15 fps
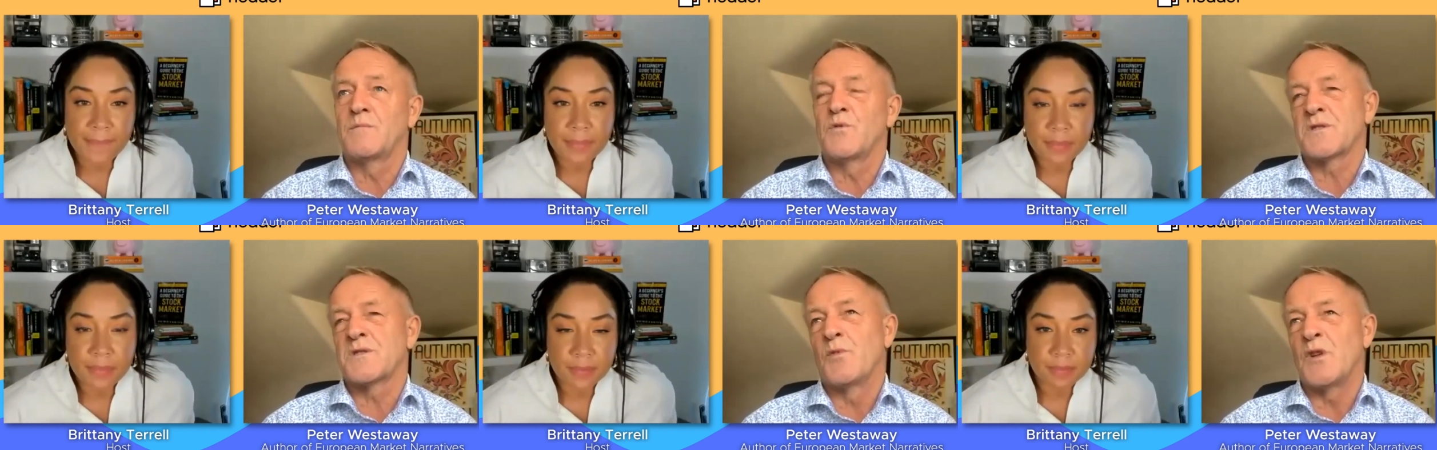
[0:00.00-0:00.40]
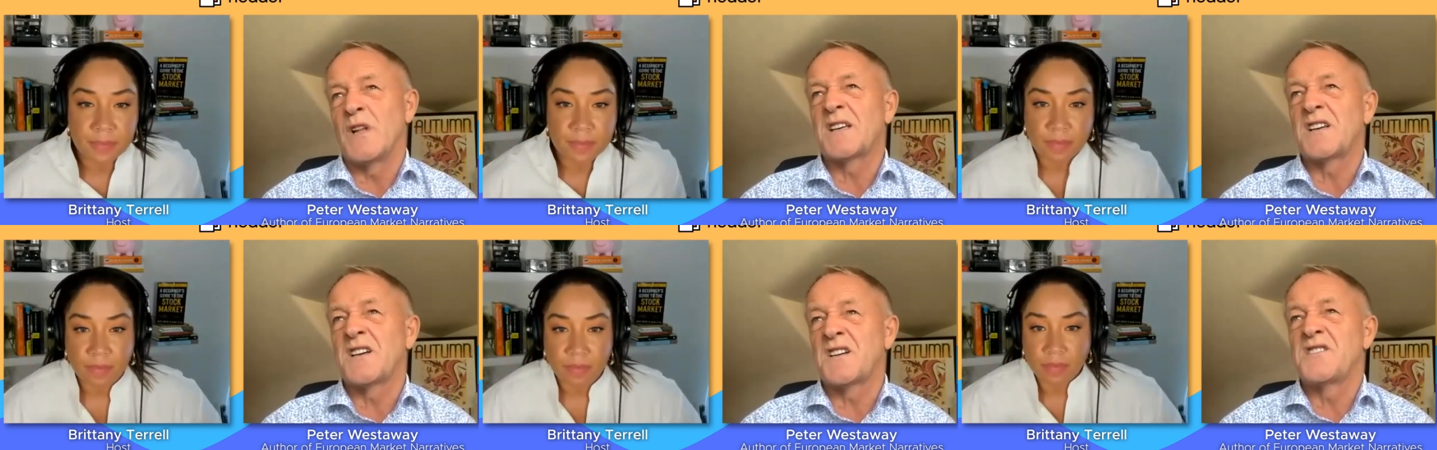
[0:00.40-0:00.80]
Speaker 1: what's more
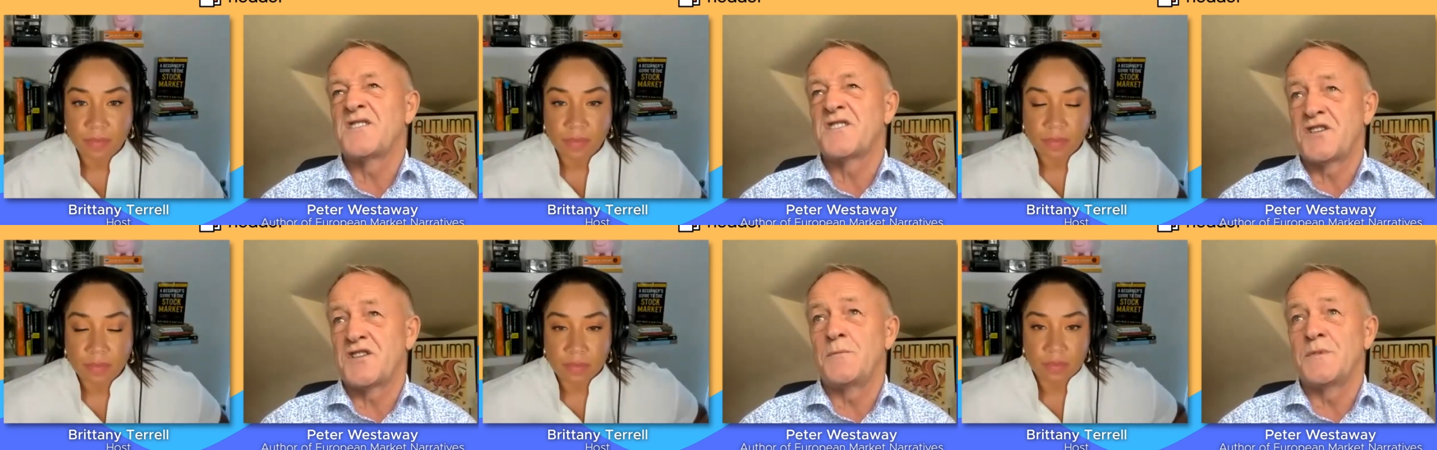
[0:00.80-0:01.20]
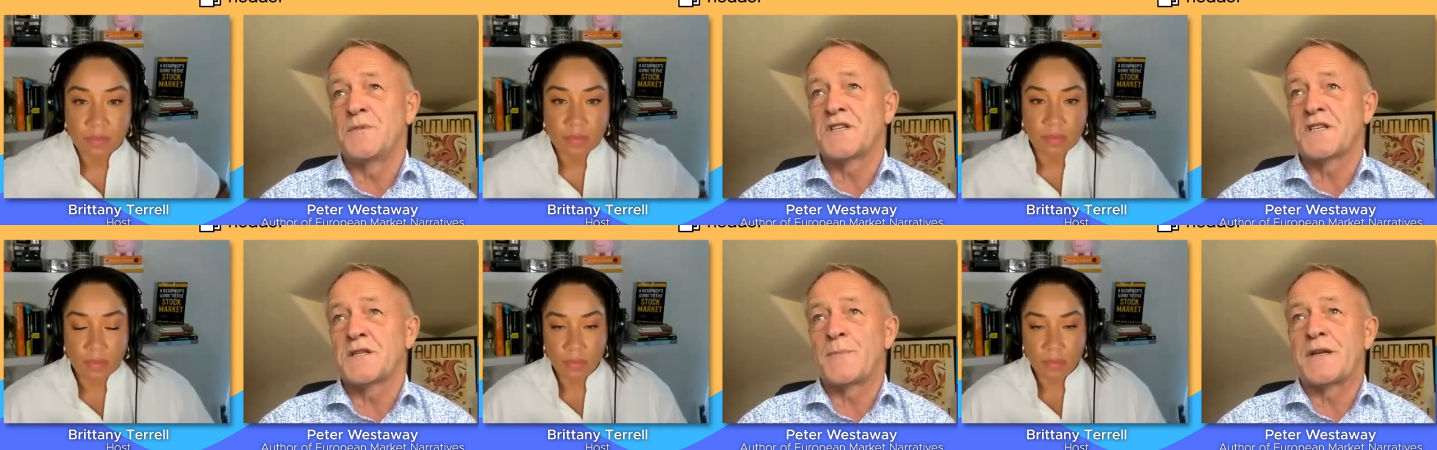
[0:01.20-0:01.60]
like a
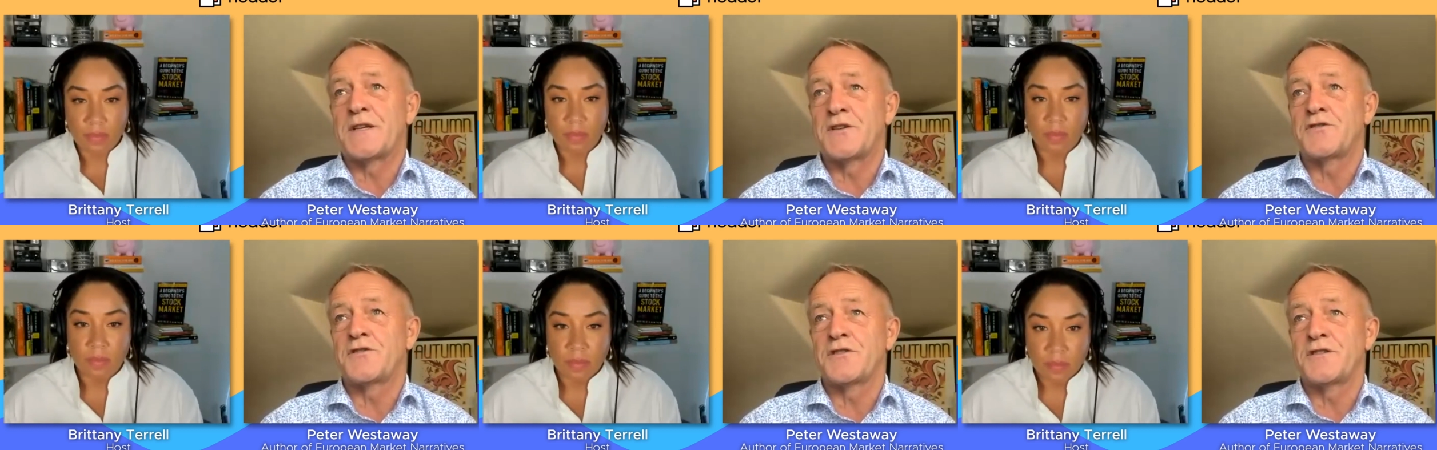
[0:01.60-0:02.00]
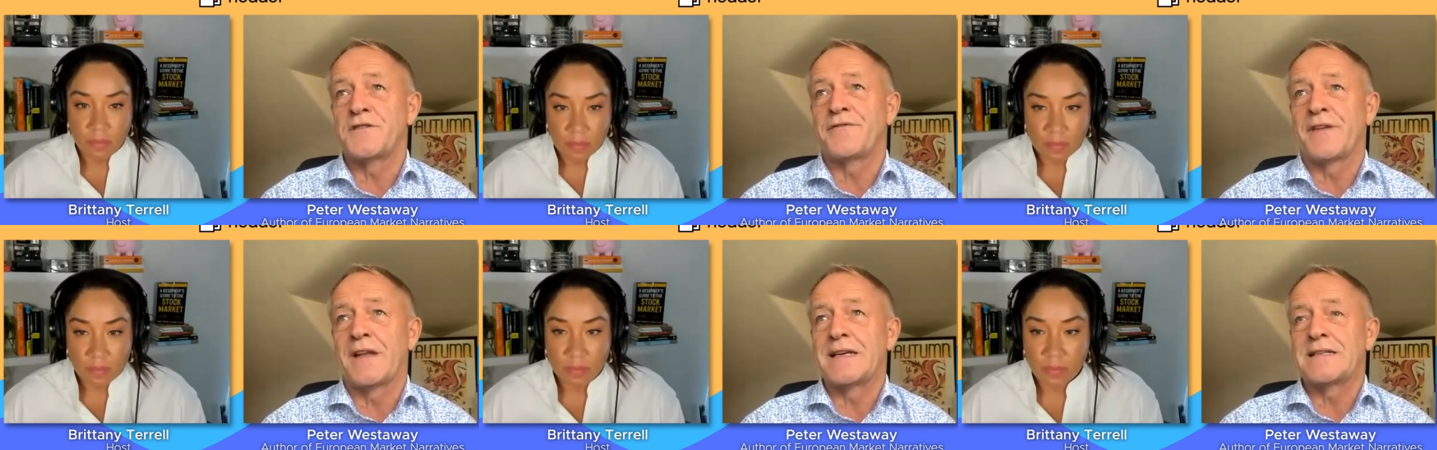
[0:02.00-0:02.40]
consumer's expenditure
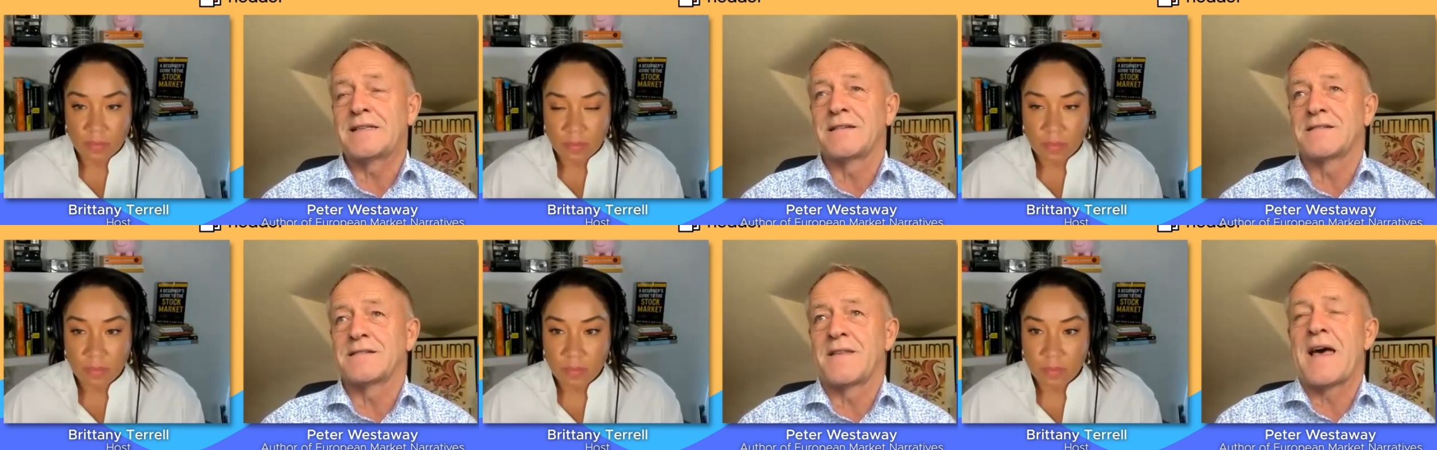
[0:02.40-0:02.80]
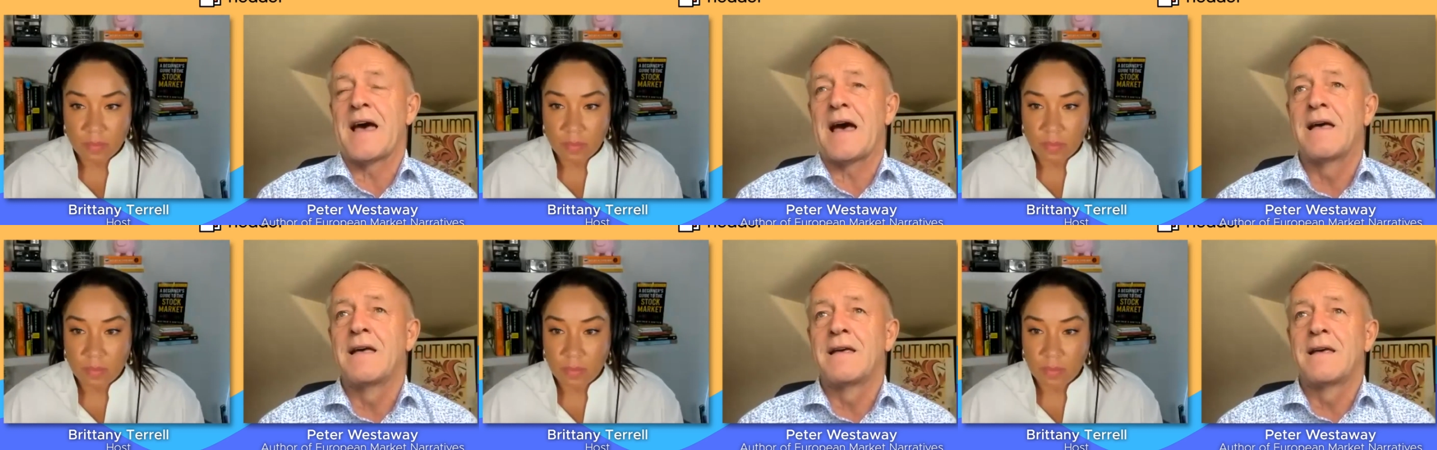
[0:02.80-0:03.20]
deflator. So that